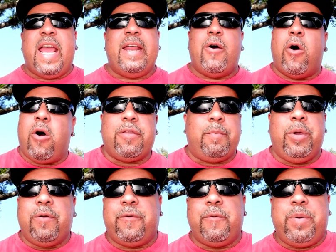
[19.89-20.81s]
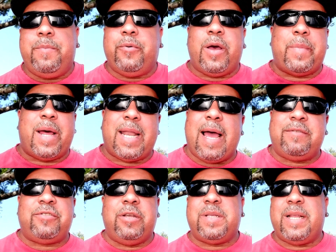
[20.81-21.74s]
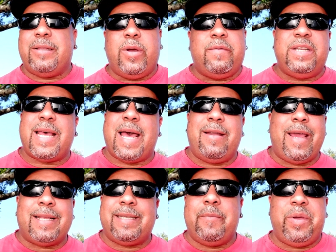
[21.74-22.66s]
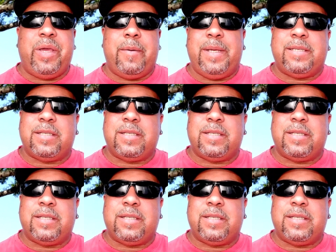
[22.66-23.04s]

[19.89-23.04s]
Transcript: and all the beautiful people at my live streams that I do every Saturday at 10 p.m.